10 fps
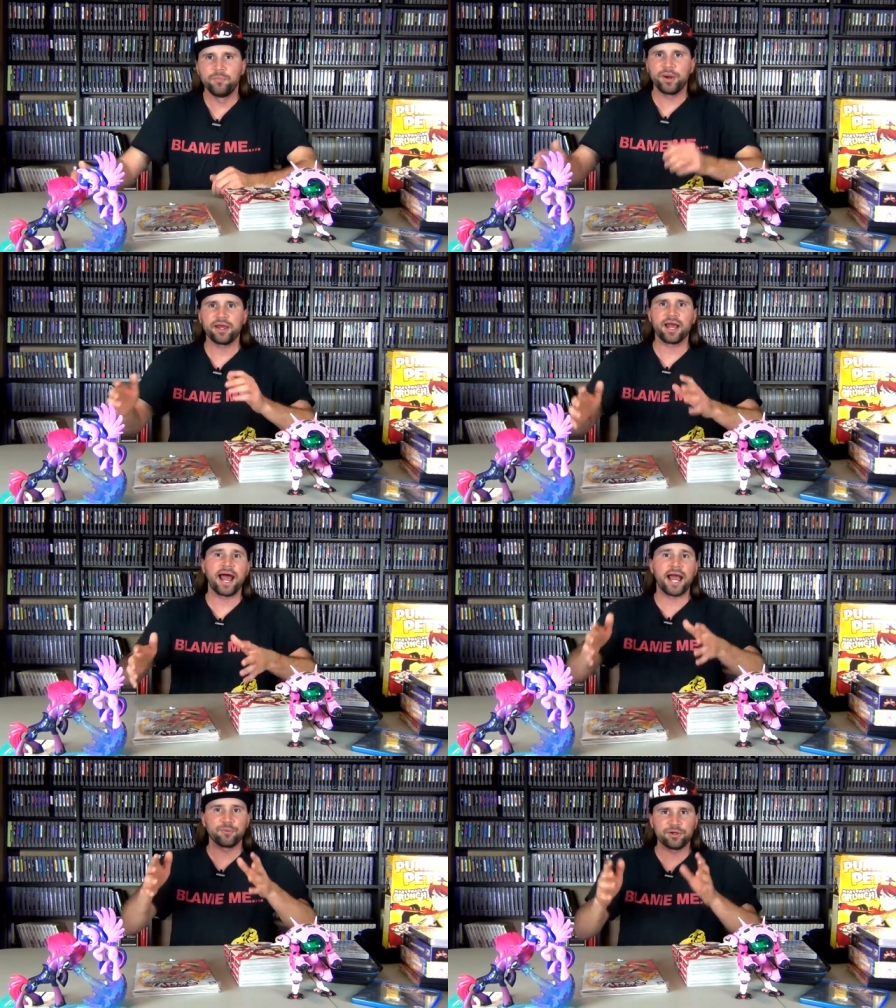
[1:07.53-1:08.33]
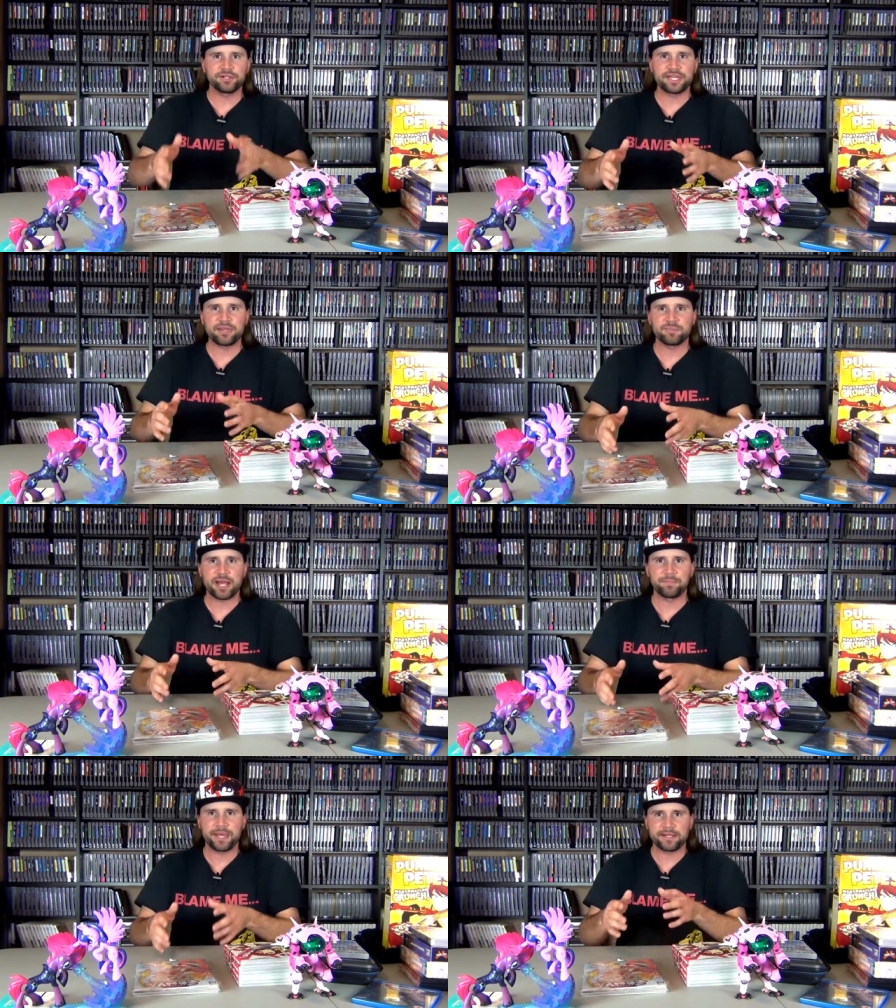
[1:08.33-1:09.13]
But I will keep
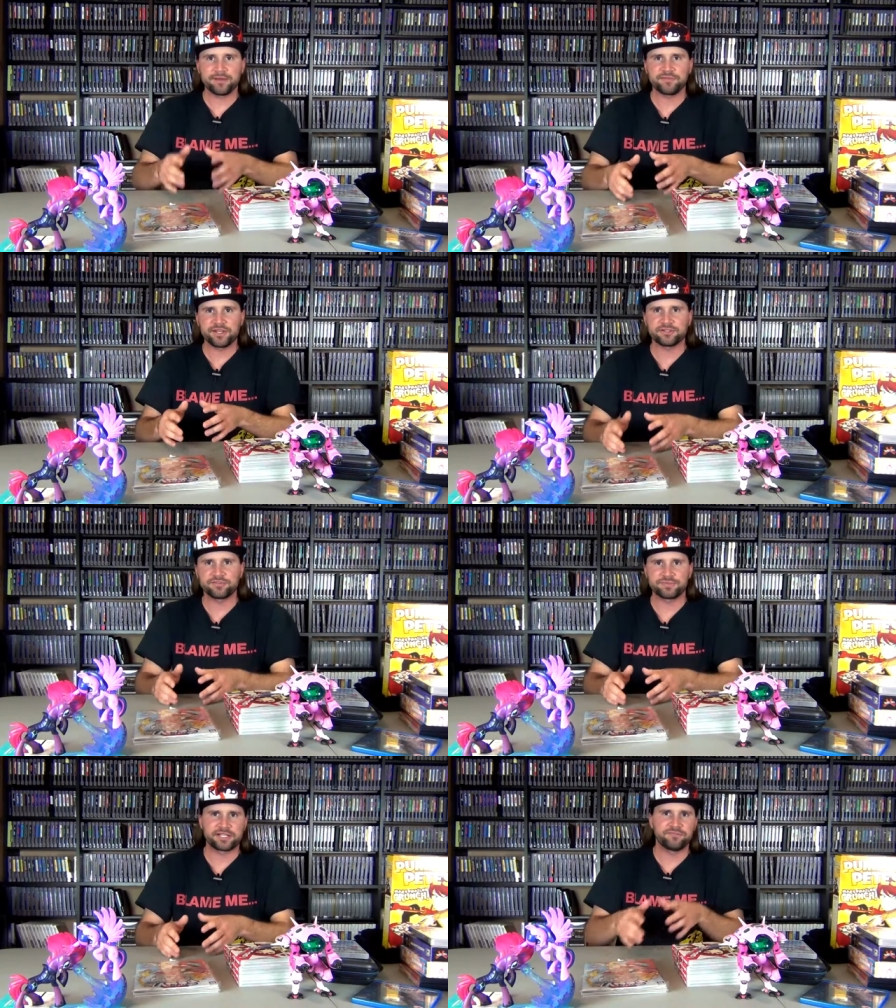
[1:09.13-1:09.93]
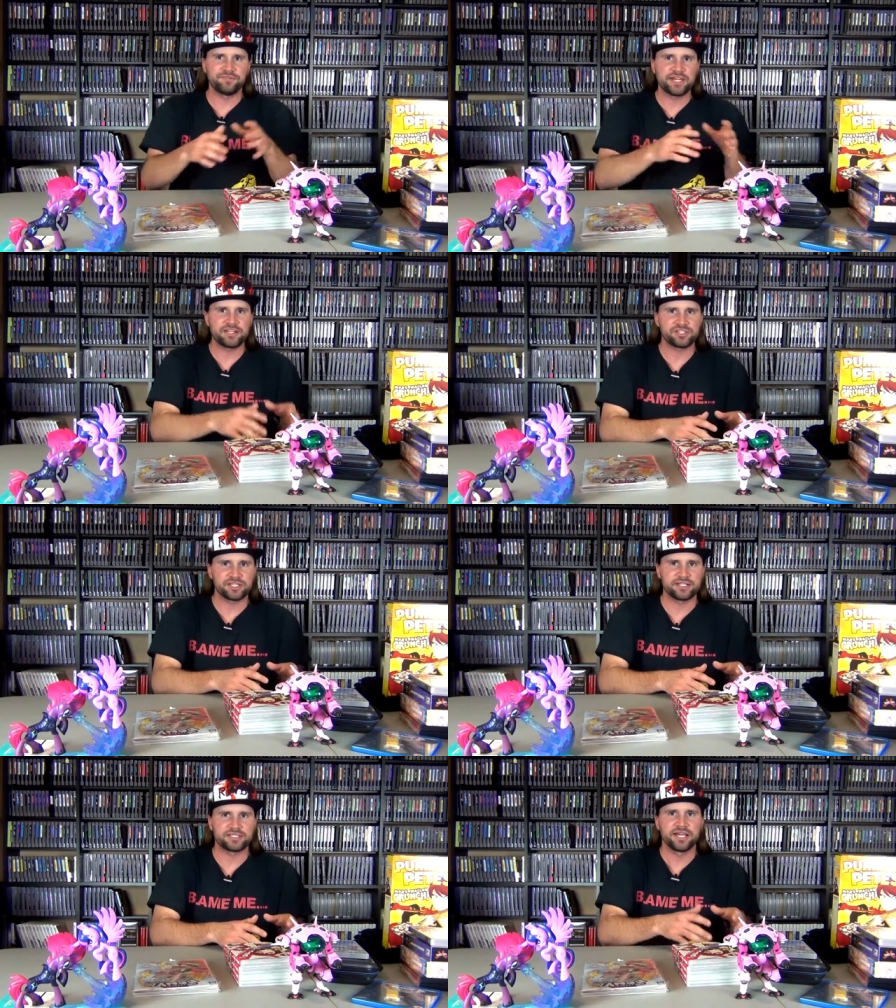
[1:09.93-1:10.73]
my pickup videos from the
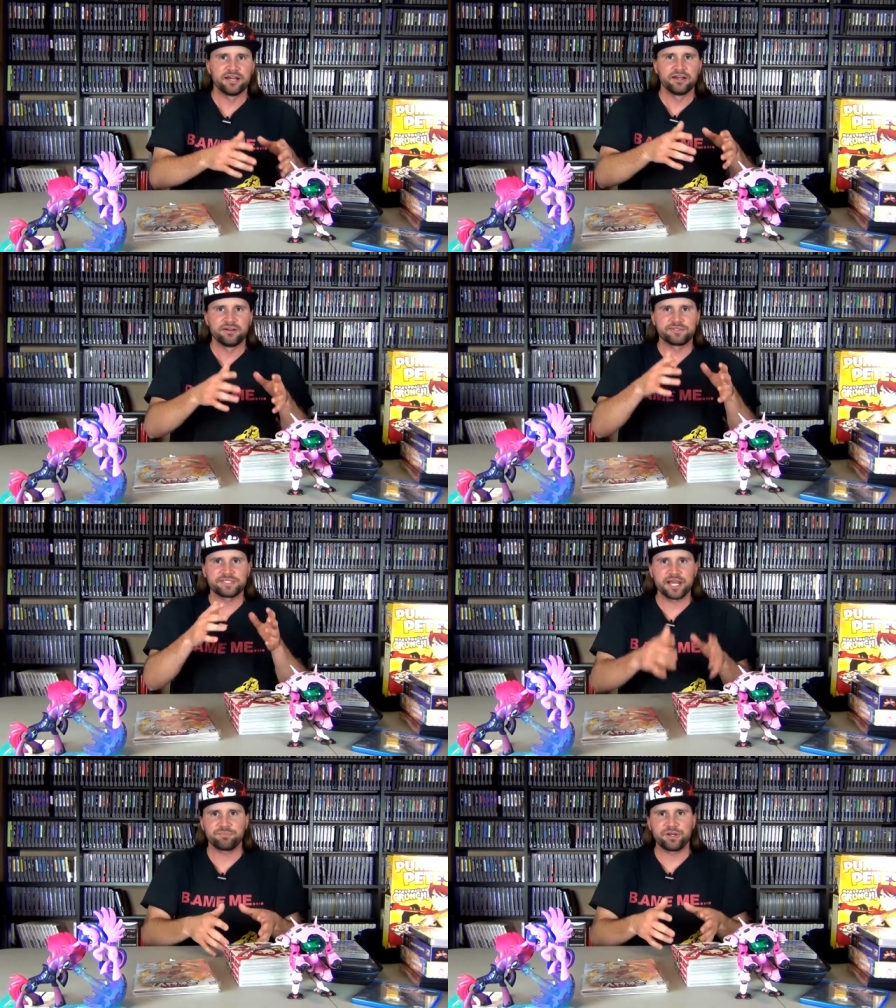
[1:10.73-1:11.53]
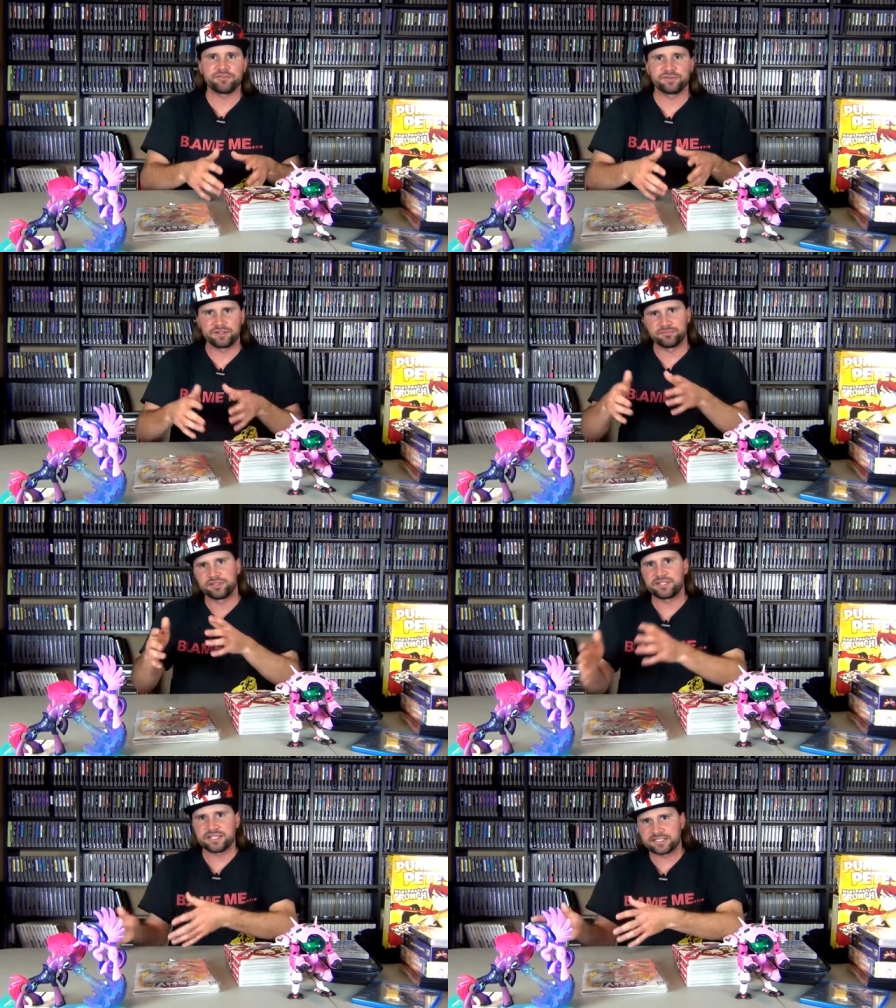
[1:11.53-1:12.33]
conventions separate from
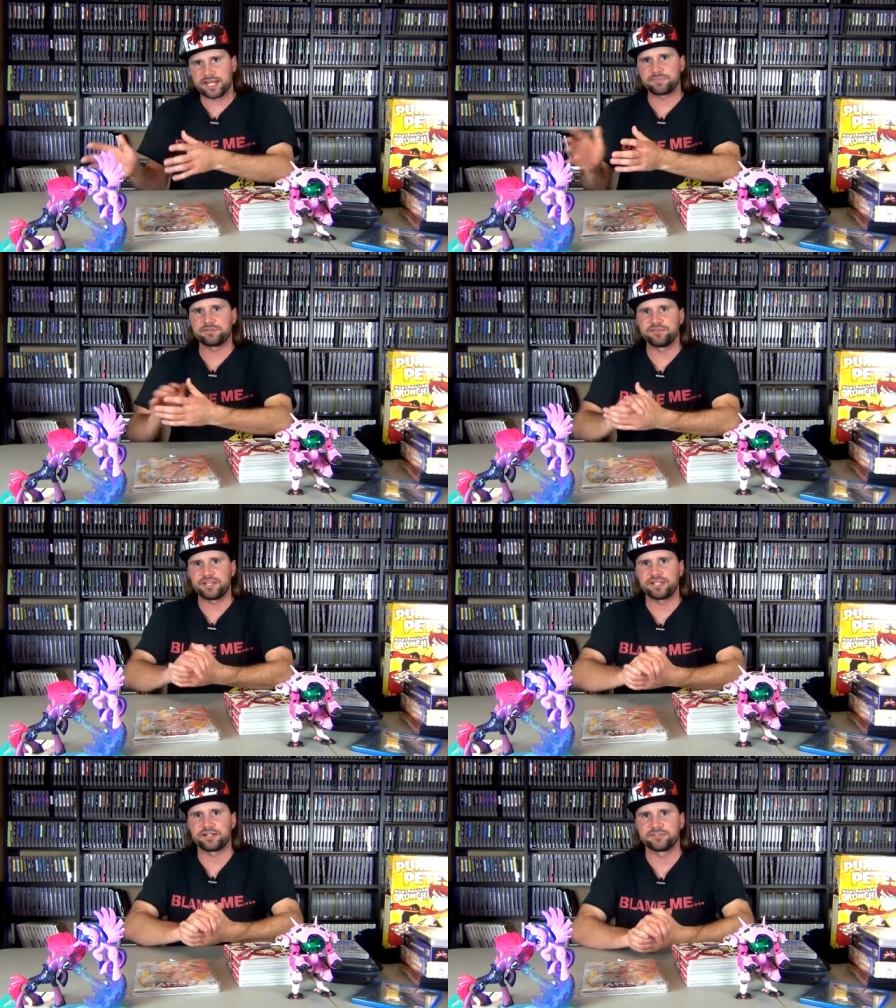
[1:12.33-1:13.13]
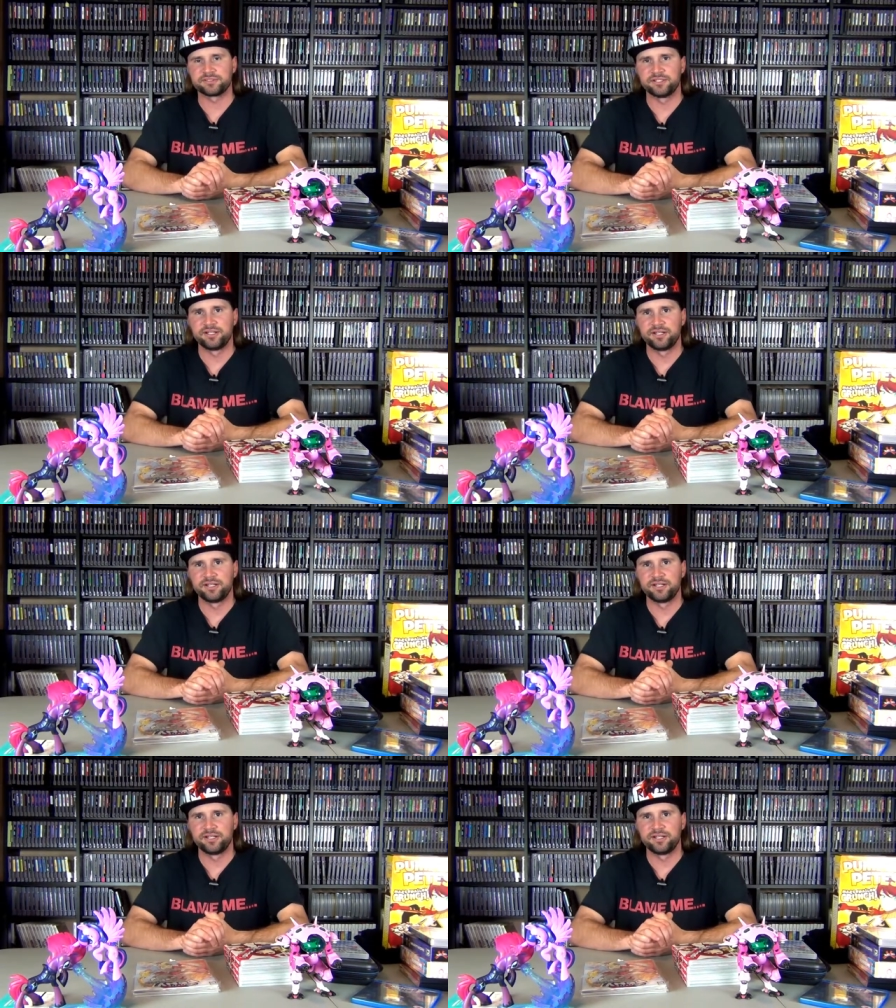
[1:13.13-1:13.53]
these types of videos.